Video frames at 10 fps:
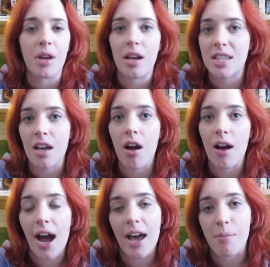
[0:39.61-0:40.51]
because they
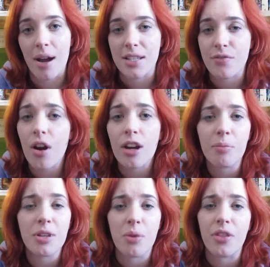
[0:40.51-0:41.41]
all had a massive
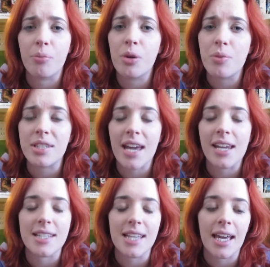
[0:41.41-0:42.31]
argument when their mum was
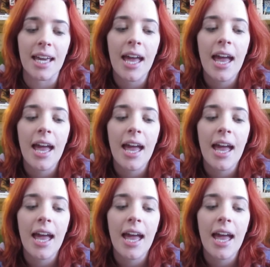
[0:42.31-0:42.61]
getting sick